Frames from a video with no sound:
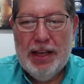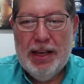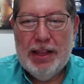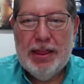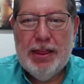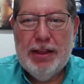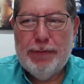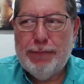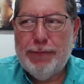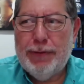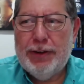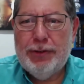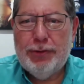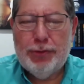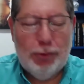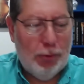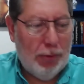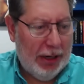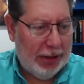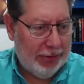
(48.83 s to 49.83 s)
The first
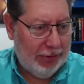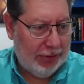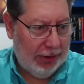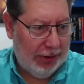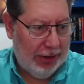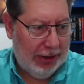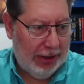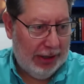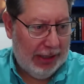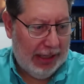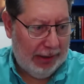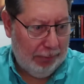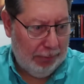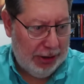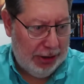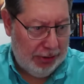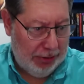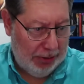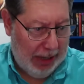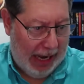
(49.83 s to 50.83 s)
question that we
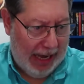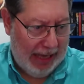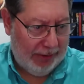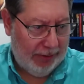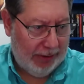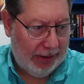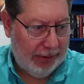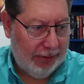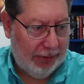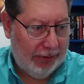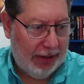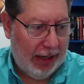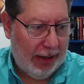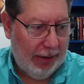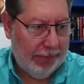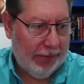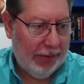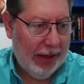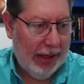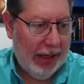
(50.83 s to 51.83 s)
should ask ourselves